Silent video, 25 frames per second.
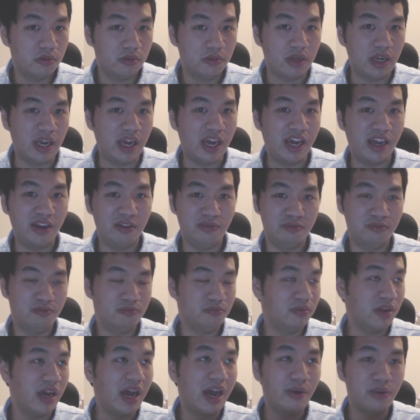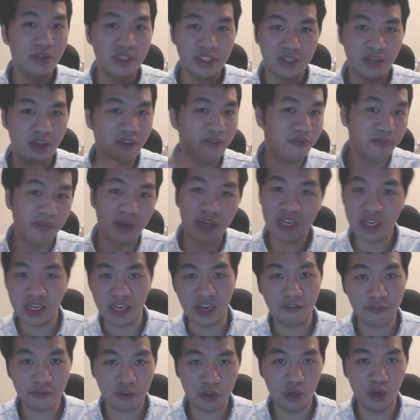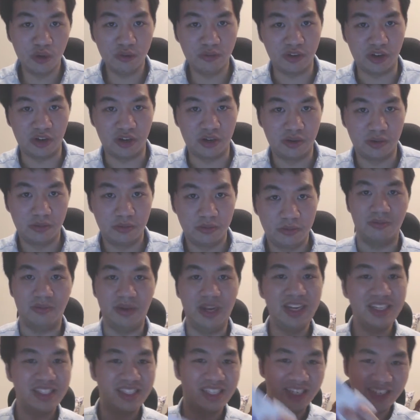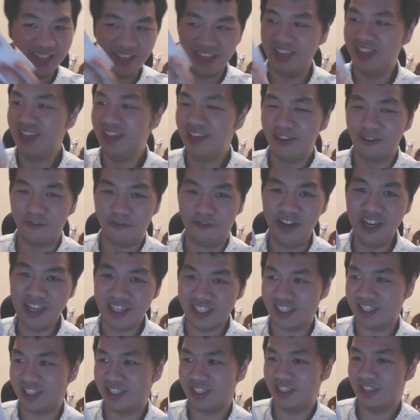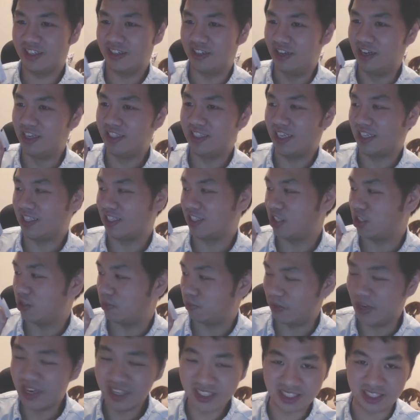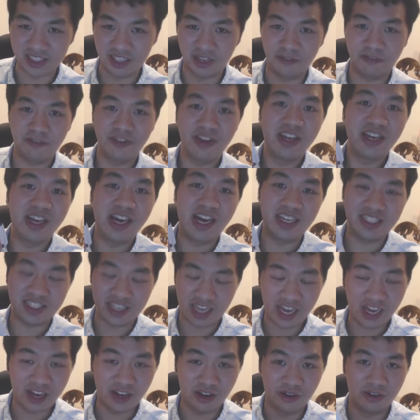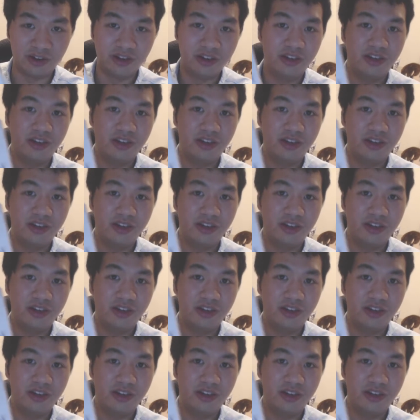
And I would still have money left over. Basically, this is expensive as hell.